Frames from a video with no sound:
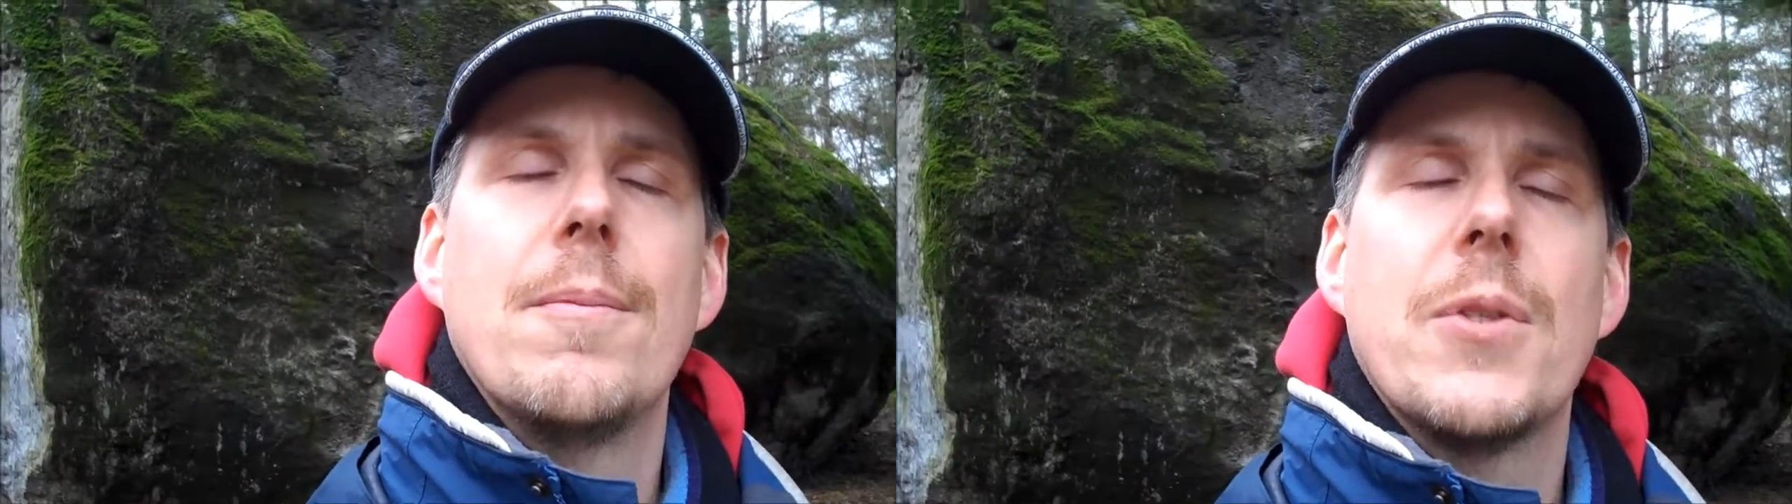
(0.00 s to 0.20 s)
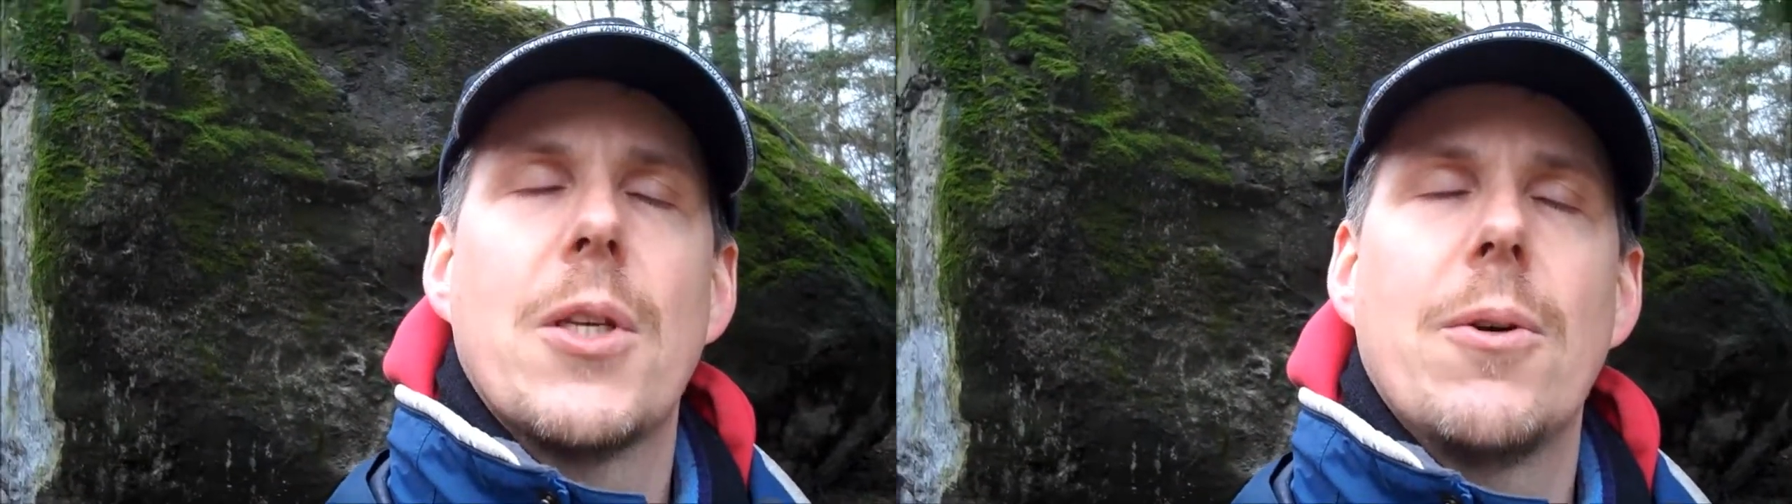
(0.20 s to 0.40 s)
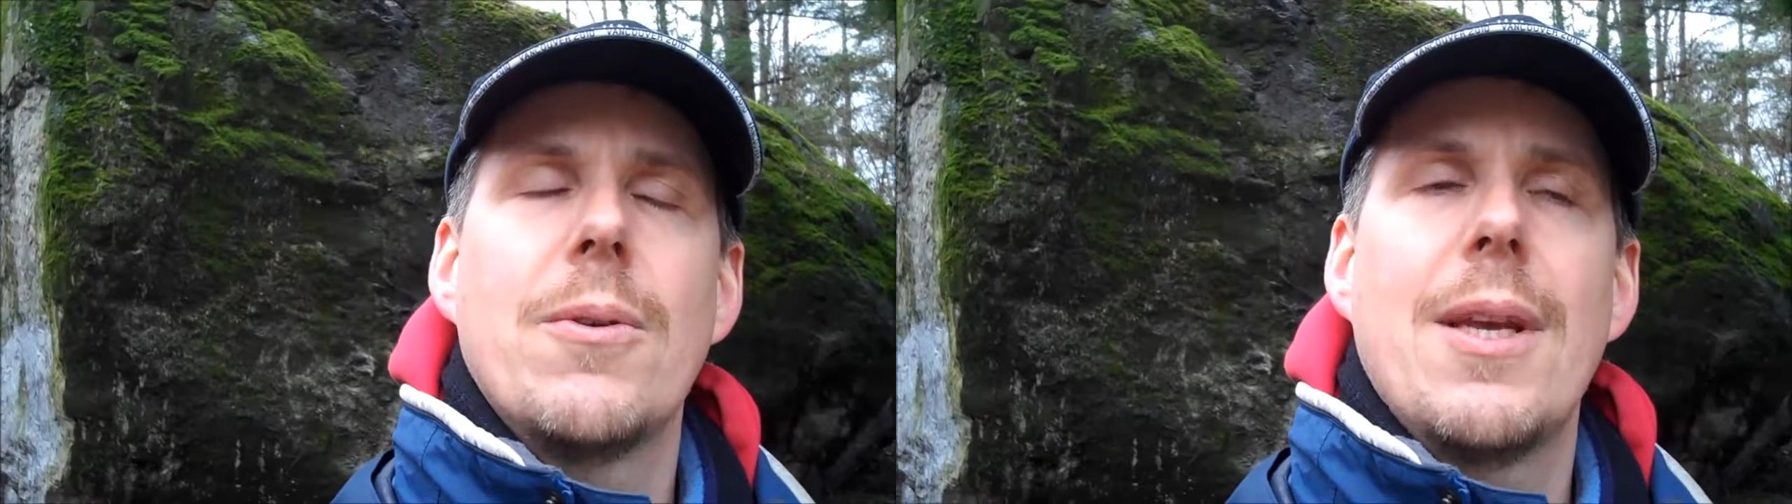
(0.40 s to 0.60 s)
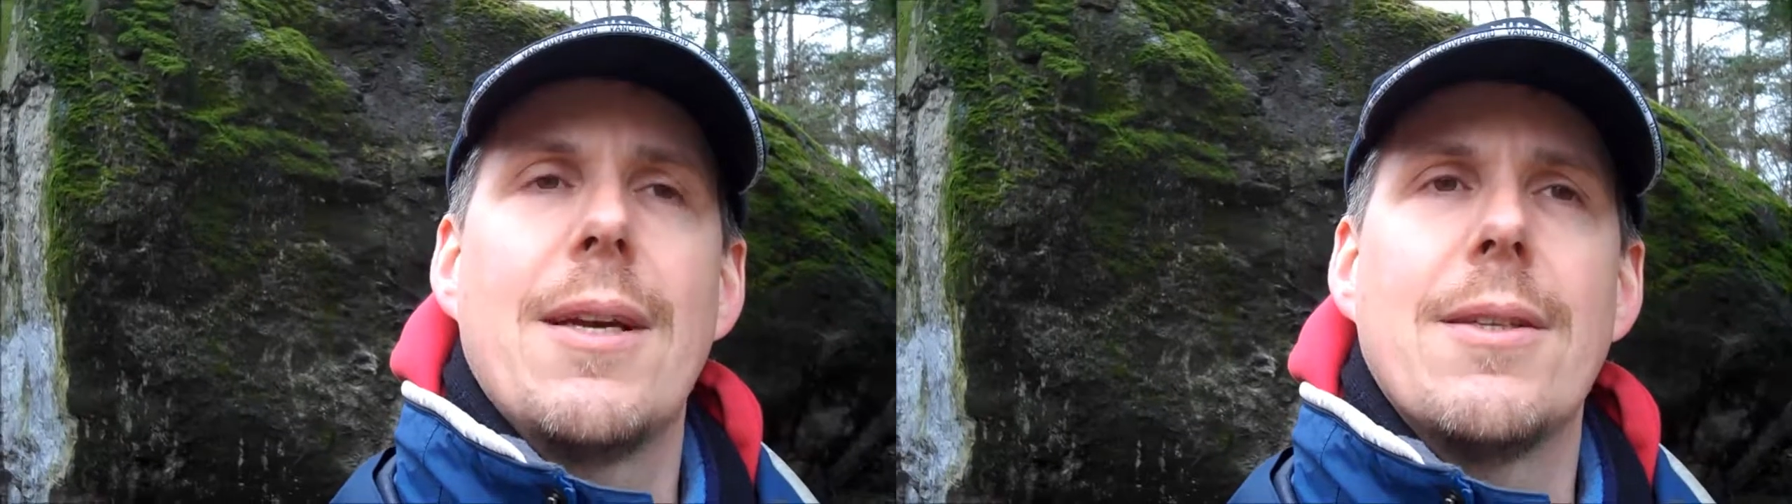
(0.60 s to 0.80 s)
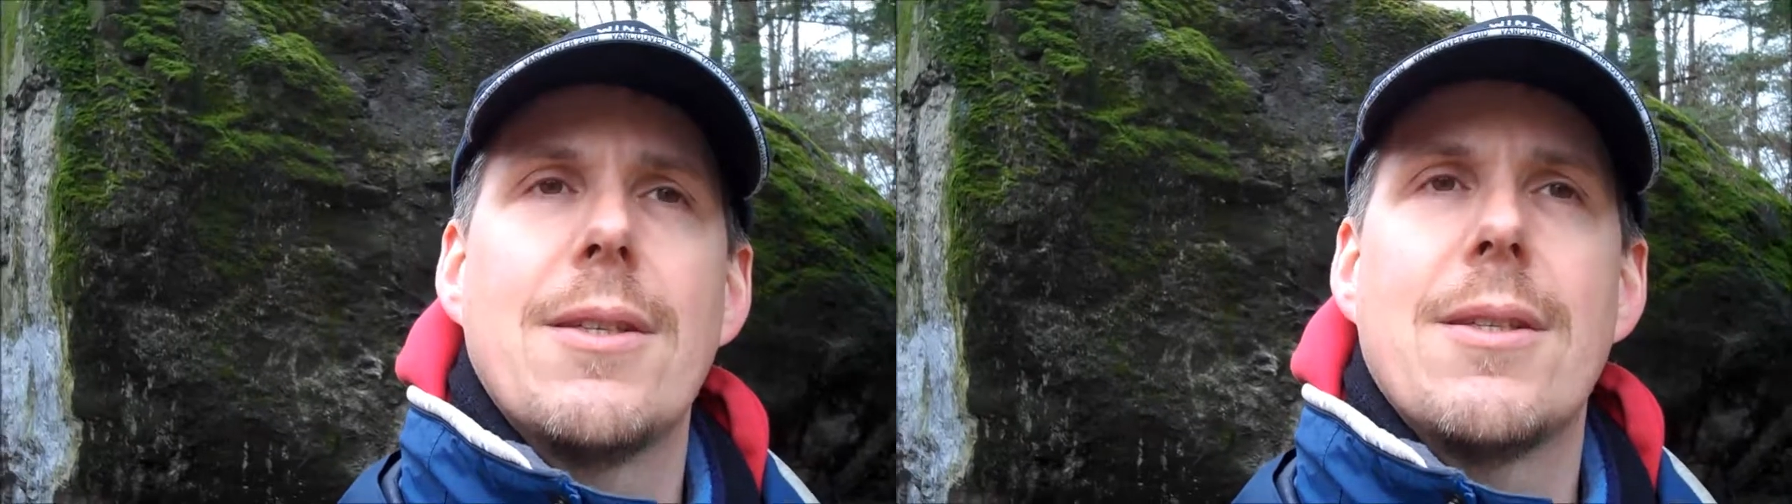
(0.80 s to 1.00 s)
so yeah,
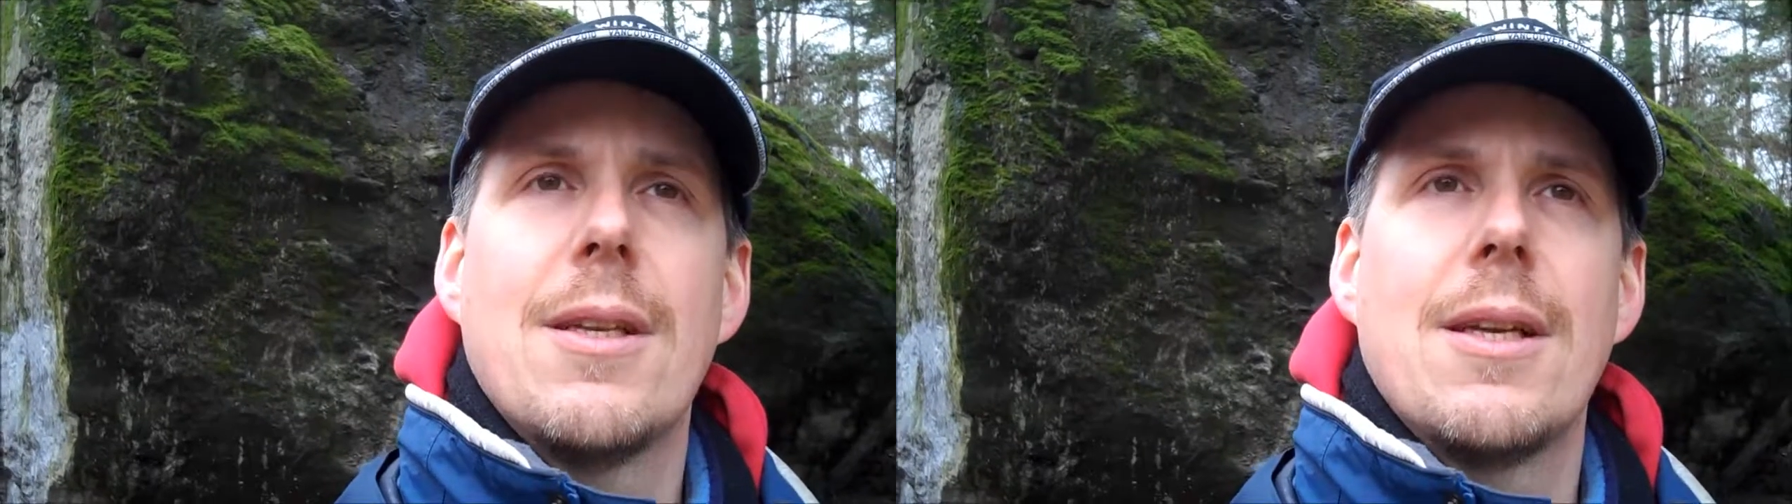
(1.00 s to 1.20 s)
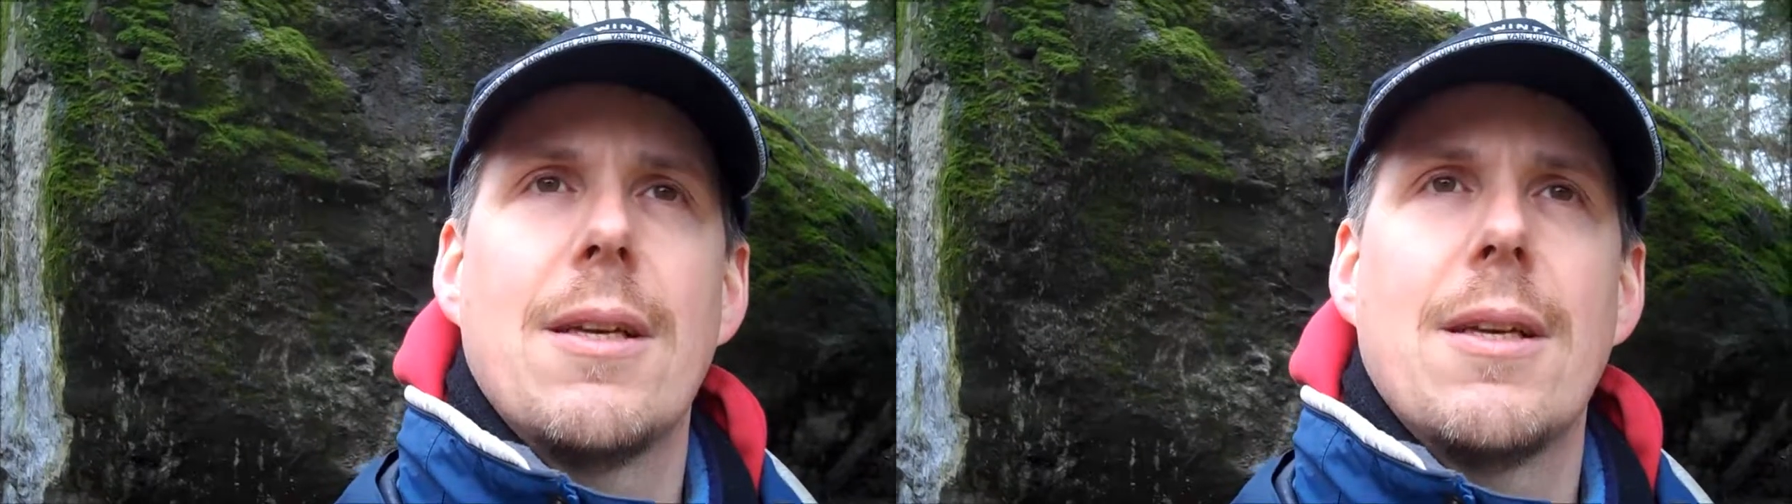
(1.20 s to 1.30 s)
this is,